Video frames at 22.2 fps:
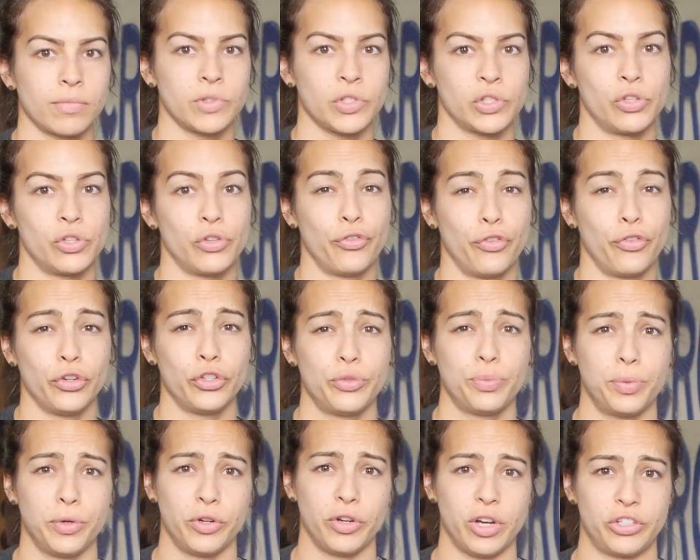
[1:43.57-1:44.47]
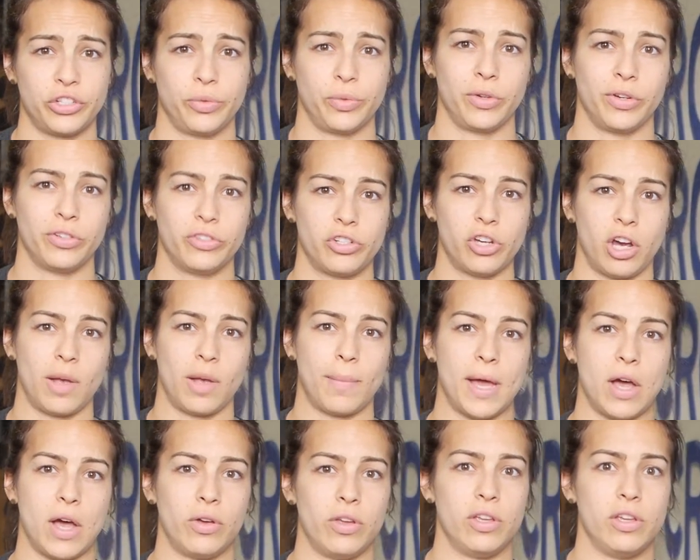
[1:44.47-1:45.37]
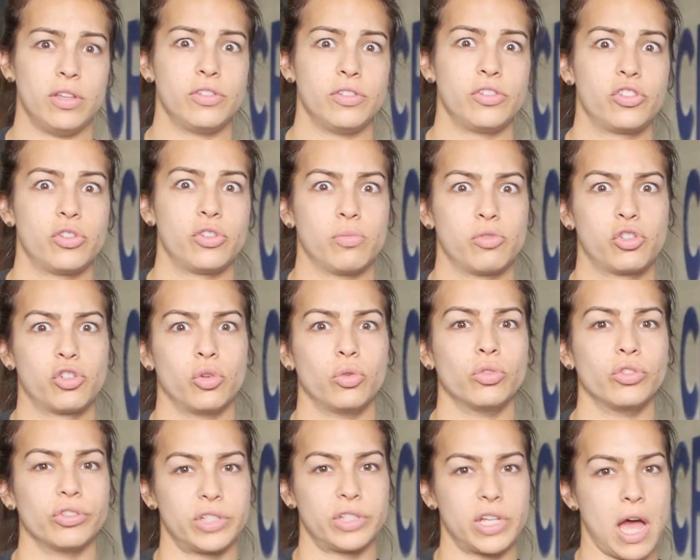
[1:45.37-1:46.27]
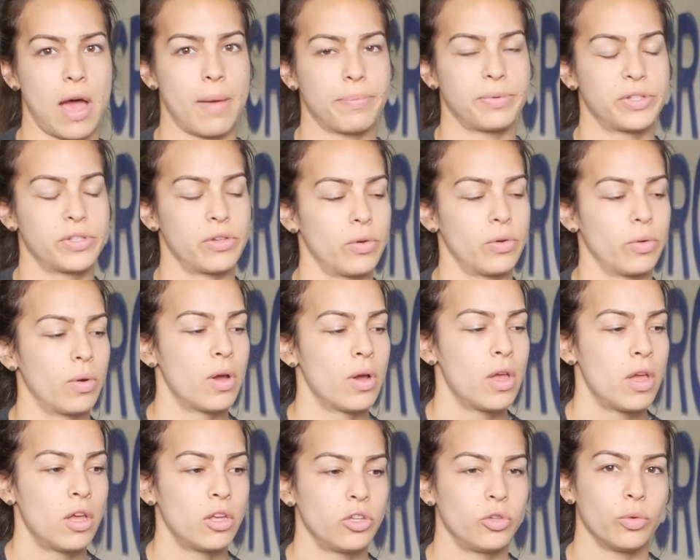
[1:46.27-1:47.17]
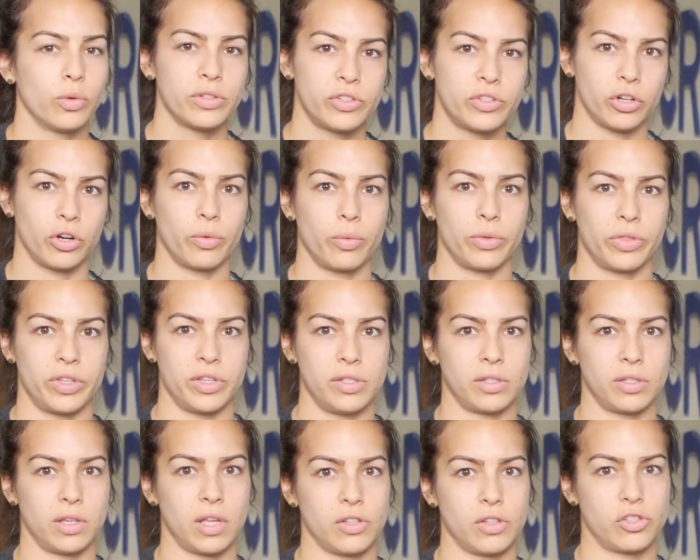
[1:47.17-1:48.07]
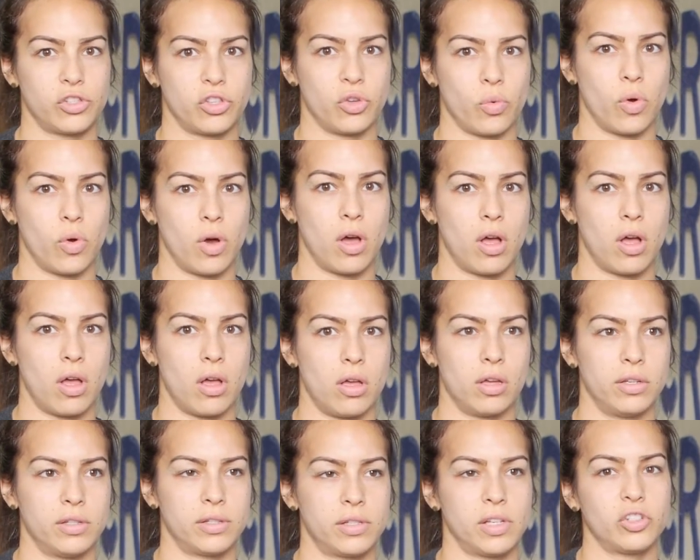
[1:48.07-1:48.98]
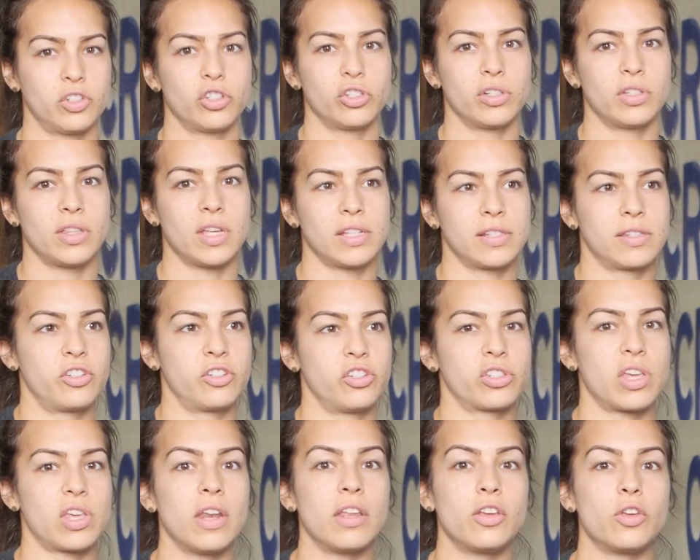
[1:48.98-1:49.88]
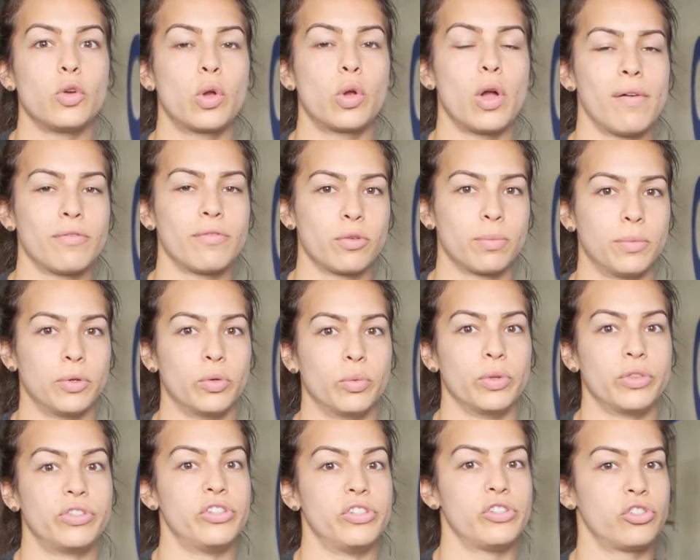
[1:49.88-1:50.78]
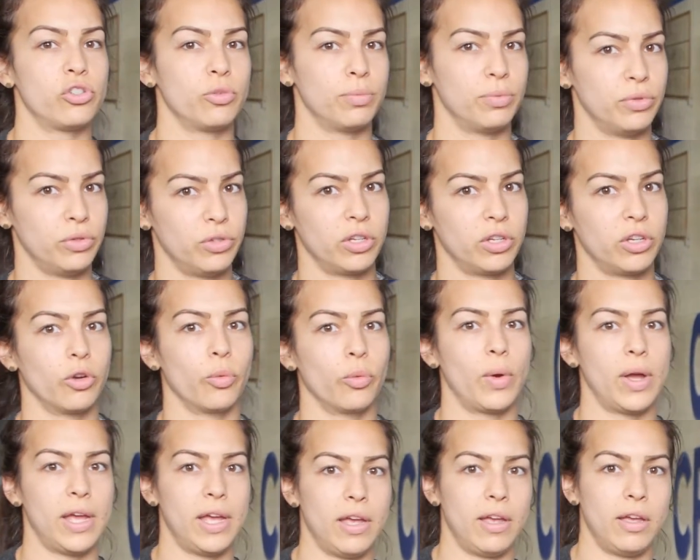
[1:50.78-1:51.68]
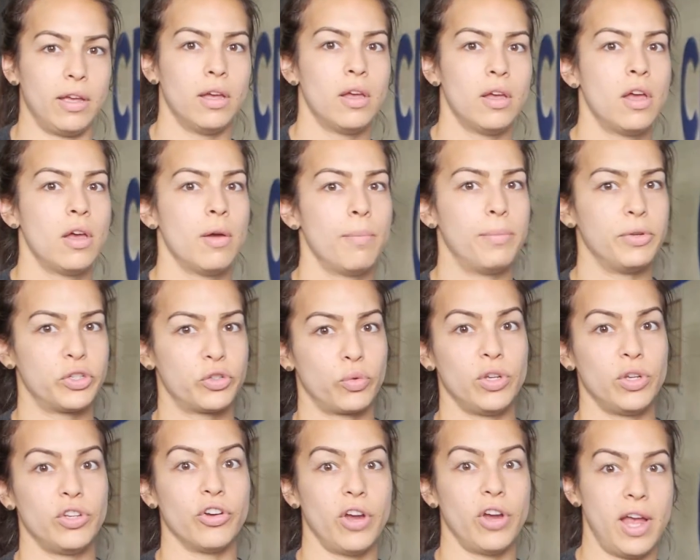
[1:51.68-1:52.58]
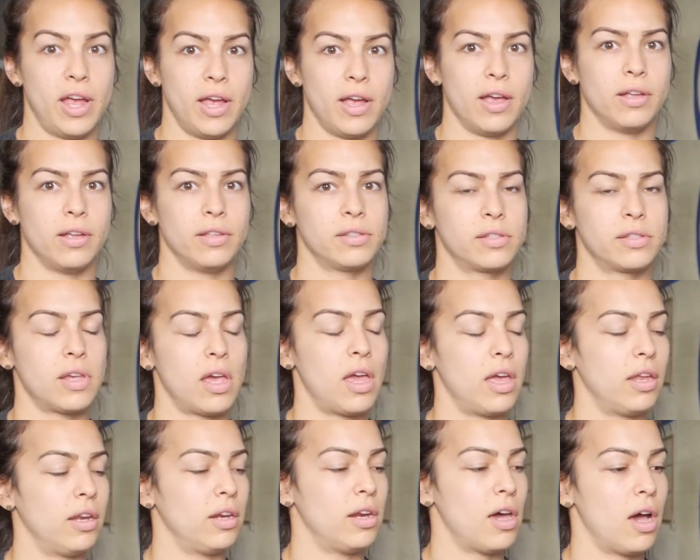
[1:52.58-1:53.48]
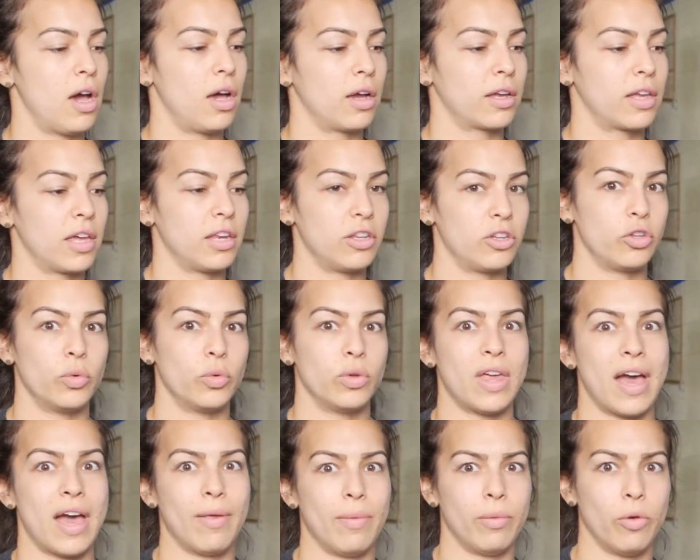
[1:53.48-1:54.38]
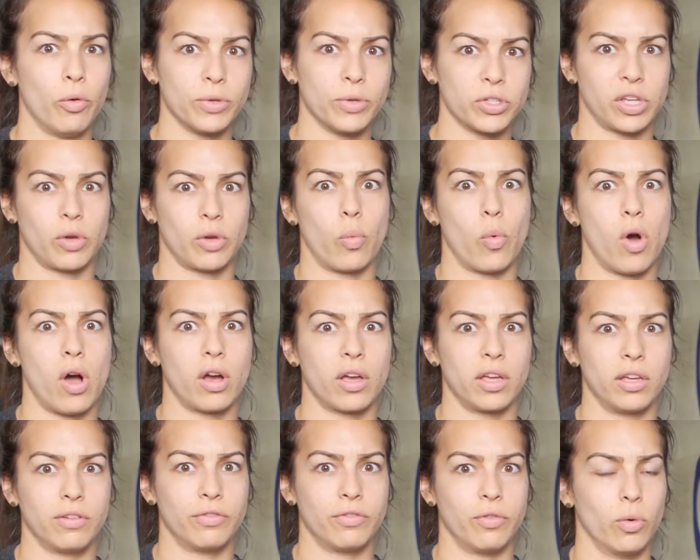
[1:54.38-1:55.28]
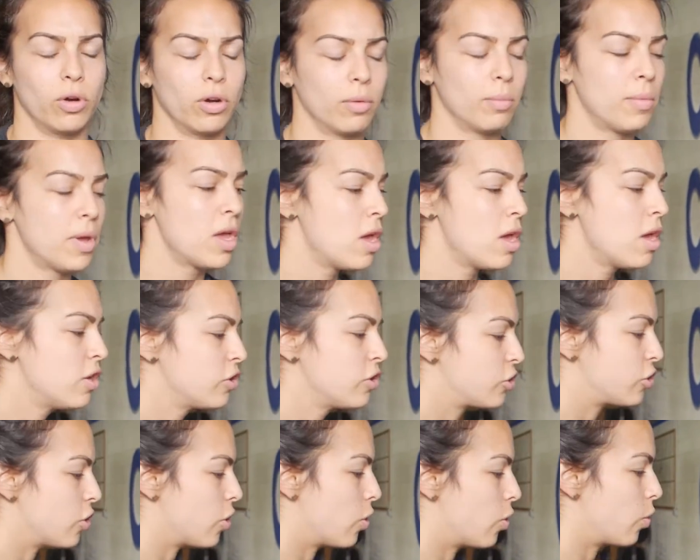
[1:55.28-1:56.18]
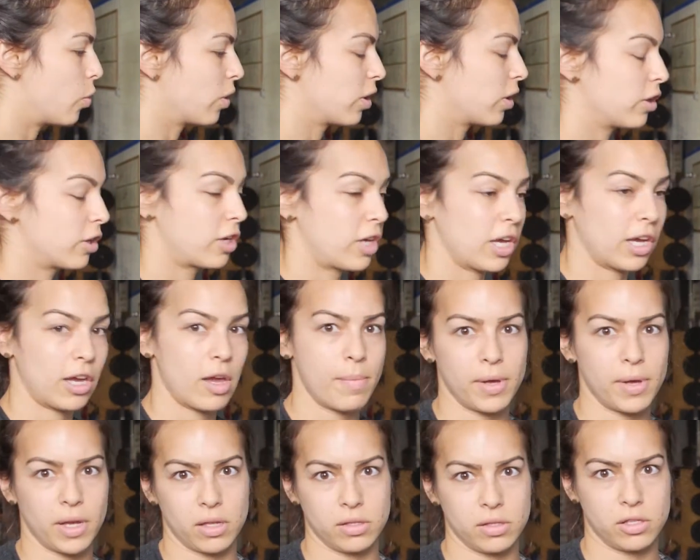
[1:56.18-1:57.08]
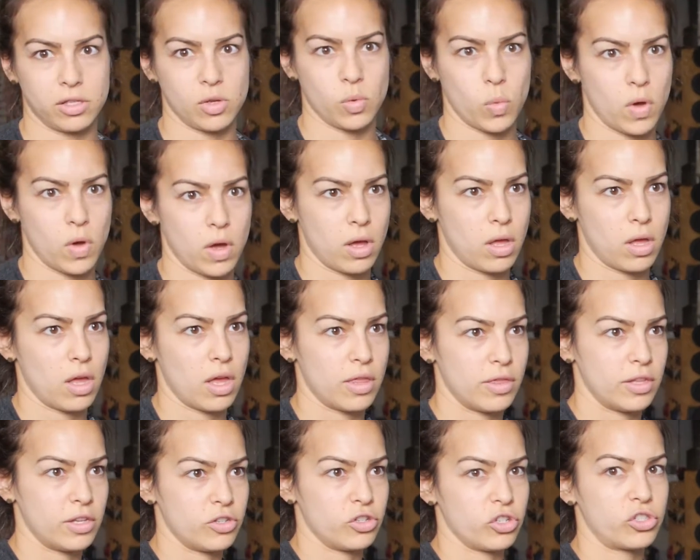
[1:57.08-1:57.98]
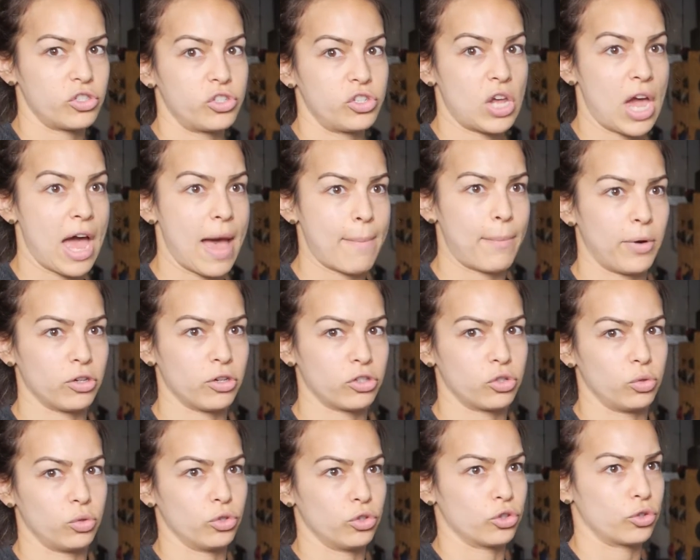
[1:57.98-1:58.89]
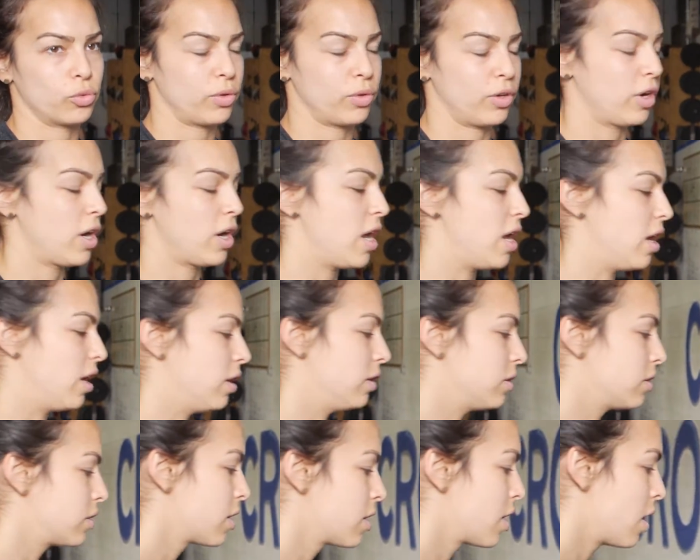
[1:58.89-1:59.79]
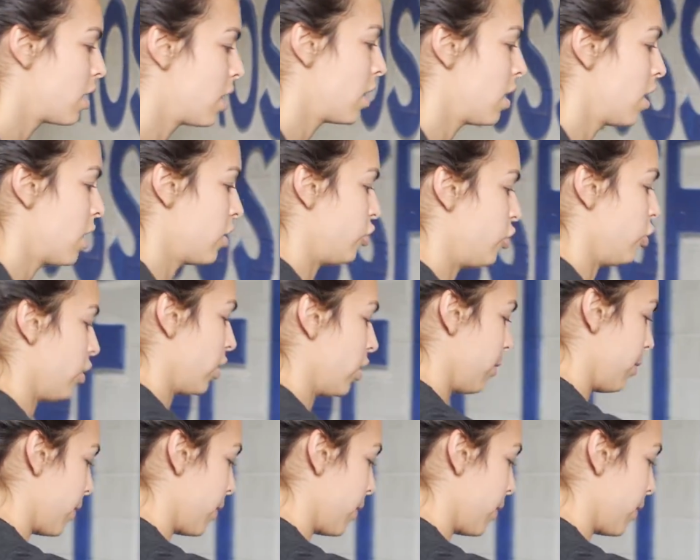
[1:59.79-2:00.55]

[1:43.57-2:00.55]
So the first progression we're gonna talk about is some shoulder taps. So you wanna start with these against the wall, and essentially that's just getting you comfortable with distributing your weight between your hands and getting you in that almost like walking form. So we're gonna kick up against the wall and then just tap our shoulders with our hands. So you're gonna